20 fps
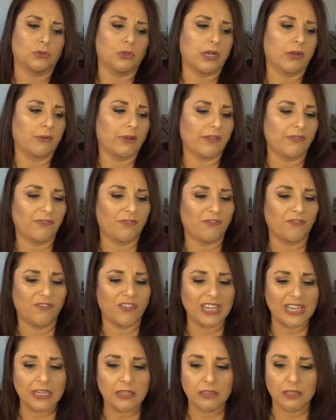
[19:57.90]
how I
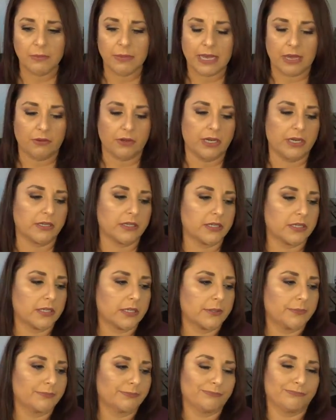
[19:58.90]
feel about
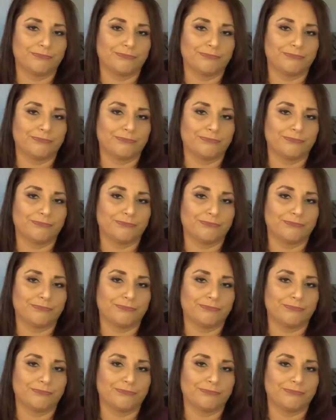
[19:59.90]
it.